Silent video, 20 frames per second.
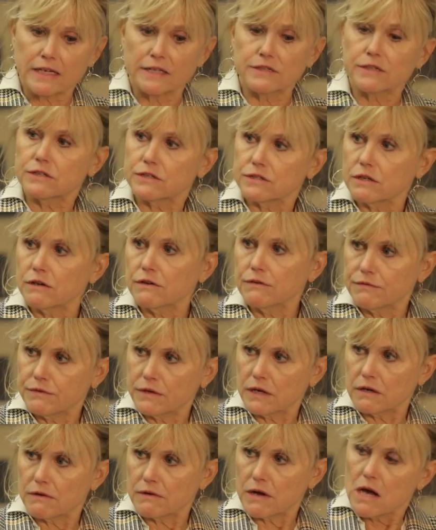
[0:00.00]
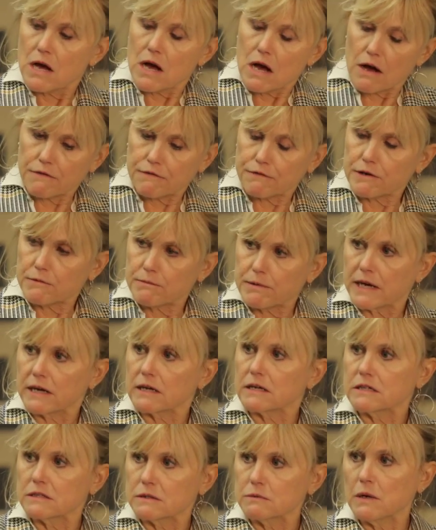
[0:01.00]
then there's a
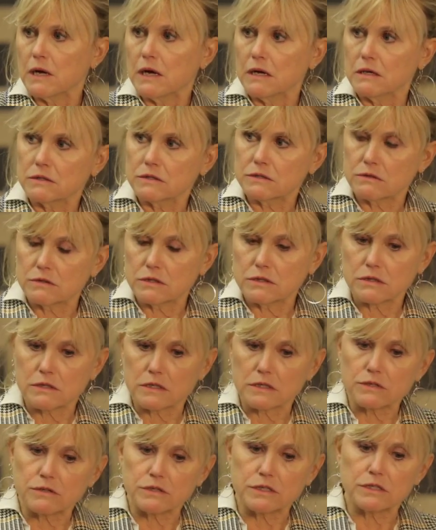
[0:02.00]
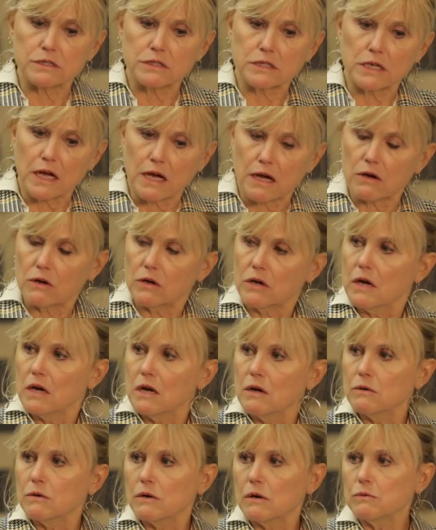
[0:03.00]
feedback as well, so that increased tau
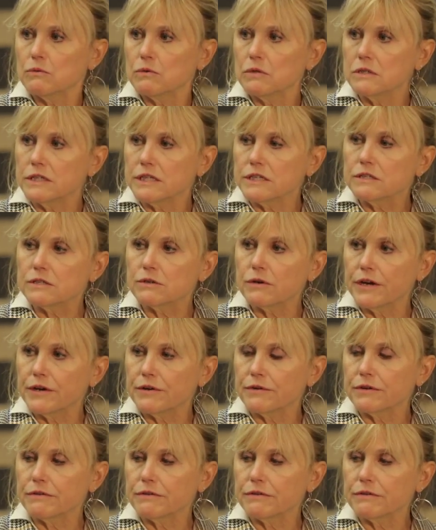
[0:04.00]
will lead to greater